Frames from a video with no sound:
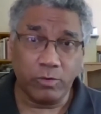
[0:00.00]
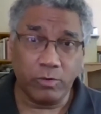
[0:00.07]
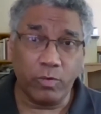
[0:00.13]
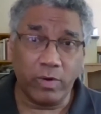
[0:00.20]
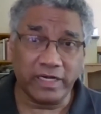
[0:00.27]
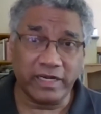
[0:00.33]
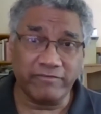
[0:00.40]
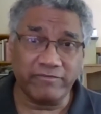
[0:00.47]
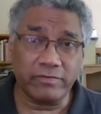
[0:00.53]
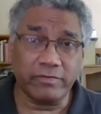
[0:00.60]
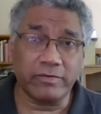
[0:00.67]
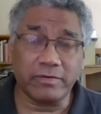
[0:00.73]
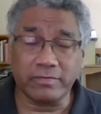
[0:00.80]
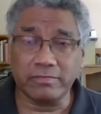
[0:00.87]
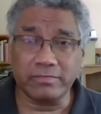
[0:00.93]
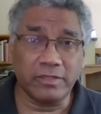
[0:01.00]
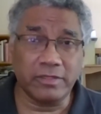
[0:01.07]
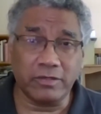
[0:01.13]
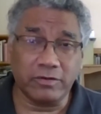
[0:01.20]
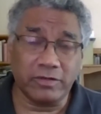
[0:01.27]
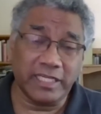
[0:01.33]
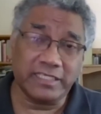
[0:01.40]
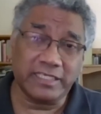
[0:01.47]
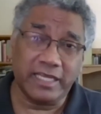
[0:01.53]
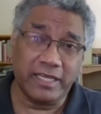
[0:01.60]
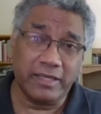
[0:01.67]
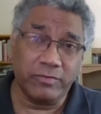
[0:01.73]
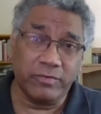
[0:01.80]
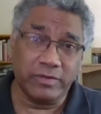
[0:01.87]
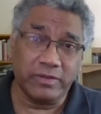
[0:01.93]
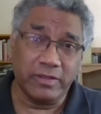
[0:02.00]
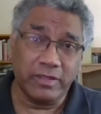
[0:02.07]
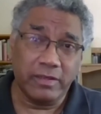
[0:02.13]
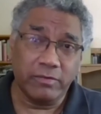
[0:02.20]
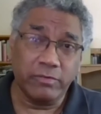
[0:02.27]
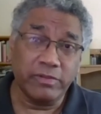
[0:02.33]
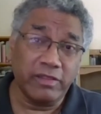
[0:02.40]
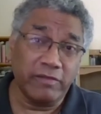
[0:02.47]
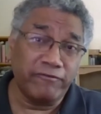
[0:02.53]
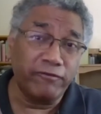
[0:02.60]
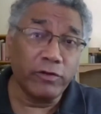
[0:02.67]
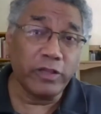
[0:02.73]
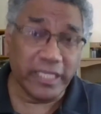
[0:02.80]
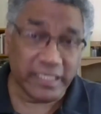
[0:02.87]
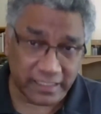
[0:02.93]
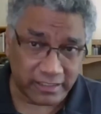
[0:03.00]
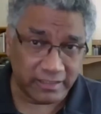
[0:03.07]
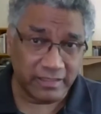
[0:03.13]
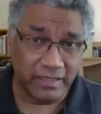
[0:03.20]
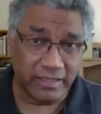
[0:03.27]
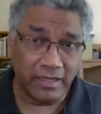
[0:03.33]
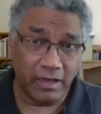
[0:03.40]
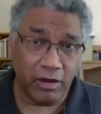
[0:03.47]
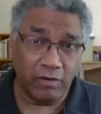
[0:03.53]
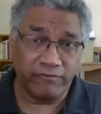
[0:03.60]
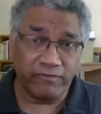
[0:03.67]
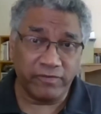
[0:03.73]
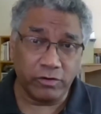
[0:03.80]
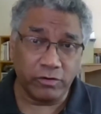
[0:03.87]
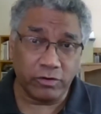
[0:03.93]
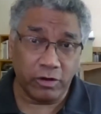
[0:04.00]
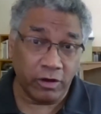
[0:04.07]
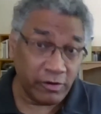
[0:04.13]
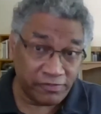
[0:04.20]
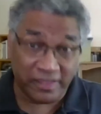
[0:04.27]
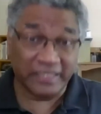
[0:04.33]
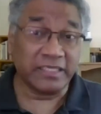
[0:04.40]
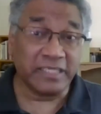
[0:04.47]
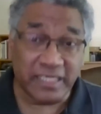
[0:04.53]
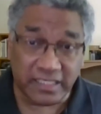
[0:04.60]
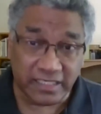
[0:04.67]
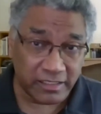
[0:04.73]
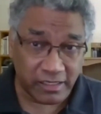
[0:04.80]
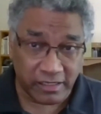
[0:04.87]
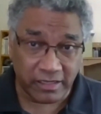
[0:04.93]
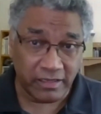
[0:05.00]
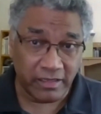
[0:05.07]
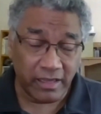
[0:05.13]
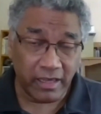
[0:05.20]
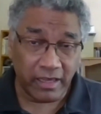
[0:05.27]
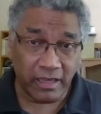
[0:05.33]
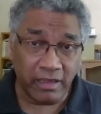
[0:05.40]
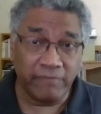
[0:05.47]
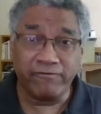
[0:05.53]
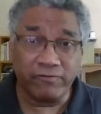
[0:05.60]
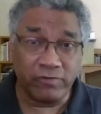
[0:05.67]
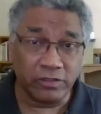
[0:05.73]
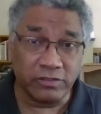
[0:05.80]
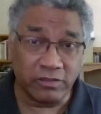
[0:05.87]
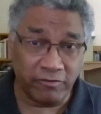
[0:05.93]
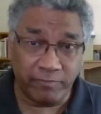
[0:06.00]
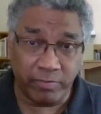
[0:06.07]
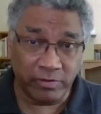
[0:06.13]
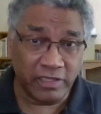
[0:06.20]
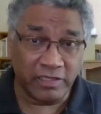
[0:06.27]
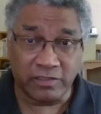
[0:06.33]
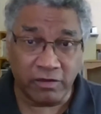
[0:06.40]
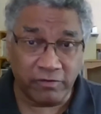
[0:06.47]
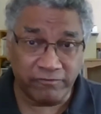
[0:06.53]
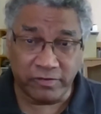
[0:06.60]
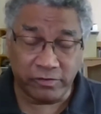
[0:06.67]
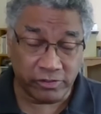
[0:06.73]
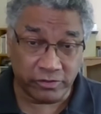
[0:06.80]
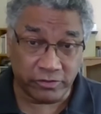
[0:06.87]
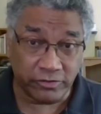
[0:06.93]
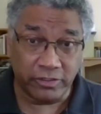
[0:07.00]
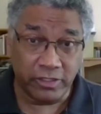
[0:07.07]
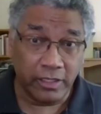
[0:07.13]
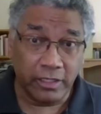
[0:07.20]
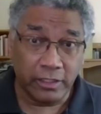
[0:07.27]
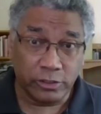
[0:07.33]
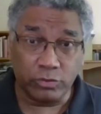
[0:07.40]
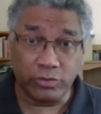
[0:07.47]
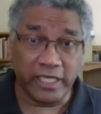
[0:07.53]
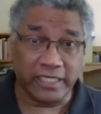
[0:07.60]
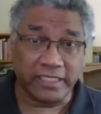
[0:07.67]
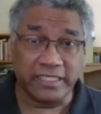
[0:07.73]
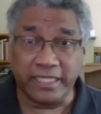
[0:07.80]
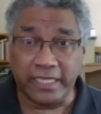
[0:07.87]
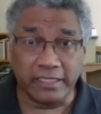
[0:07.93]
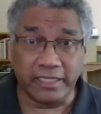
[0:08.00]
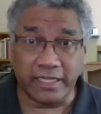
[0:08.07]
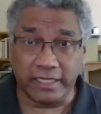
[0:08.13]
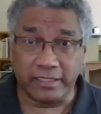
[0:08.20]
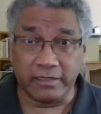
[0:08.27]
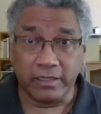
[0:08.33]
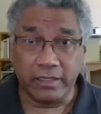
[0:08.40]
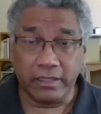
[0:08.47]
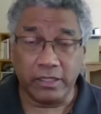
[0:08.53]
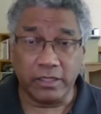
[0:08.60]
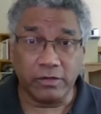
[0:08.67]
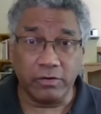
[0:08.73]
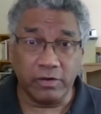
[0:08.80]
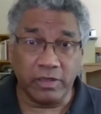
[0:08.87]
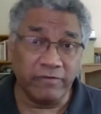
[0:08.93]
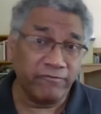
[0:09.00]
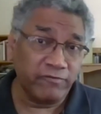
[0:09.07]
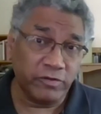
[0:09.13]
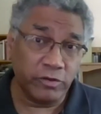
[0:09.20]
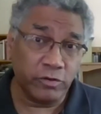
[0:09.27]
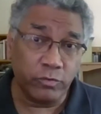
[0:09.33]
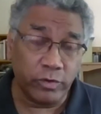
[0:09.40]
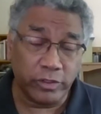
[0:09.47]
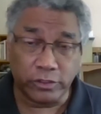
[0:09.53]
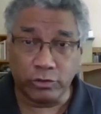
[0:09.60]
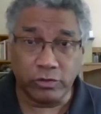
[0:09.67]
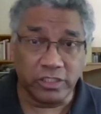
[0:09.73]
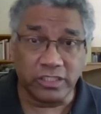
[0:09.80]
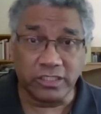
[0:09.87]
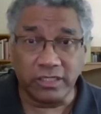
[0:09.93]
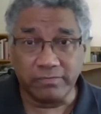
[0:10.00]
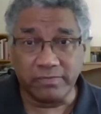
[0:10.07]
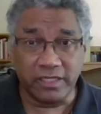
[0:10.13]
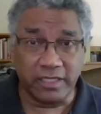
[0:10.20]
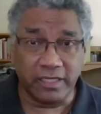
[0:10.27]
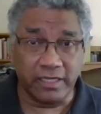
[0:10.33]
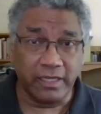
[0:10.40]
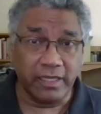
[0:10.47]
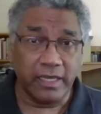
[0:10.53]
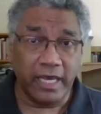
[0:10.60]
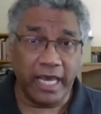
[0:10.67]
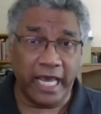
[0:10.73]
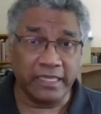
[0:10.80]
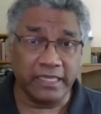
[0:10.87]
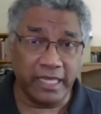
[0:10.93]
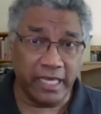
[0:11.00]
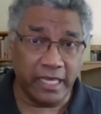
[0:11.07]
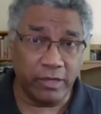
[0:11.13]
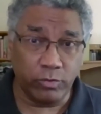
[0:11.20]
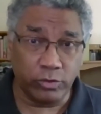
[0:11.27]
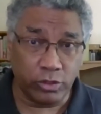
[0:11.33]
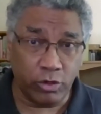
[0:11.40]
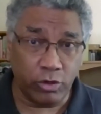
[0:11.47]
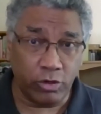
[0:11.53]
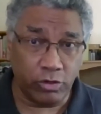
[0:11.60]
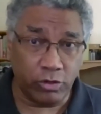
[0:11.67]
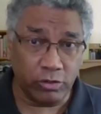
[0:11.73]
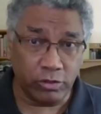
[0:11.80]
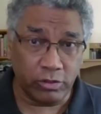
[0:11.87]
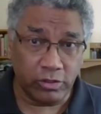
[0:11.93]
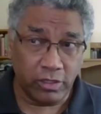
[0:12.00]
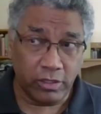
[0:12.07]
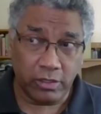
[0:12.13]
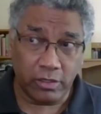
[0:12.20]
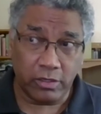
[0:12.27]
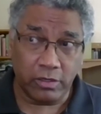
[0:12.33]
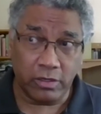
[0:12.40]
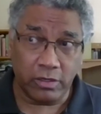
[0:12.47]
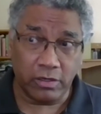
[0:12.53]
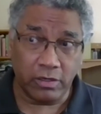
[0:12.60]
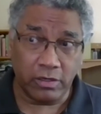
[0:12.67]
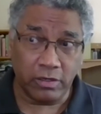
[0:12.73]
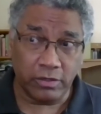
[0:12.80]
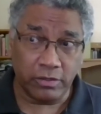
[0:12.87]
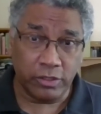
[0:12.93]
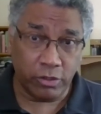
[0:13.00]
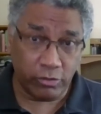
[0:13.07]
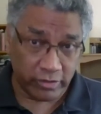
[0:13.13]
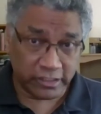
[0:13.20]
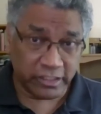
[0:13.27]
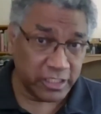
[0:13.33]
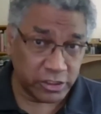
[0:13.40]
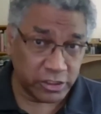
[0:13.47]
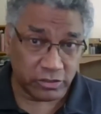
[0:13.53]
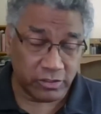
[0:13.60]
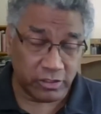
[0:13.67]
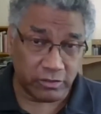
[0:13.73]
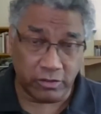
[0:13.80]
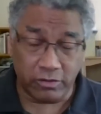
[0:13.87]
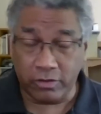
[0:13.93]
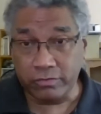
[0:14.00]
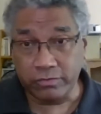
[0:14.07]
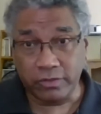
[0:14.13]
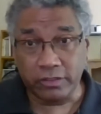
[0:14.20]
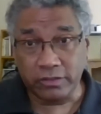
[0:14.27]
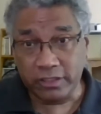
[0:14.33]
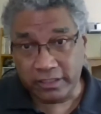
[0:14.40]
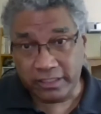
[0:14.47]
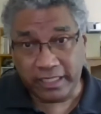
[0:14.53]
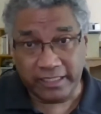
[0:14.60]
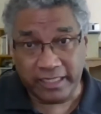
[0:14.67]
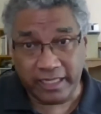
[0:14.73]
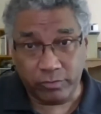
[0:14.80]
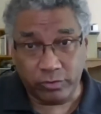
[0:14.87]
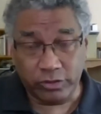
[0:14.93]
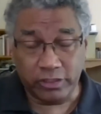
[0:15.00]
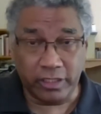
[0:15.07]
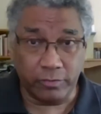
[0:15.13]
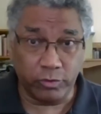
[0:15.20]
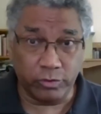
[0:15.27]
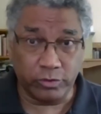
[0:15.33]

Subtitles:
whatever, let's say with the fullest of your authenticity in front of police officers, to the extent that, if you were doing something and they would call your attention, they would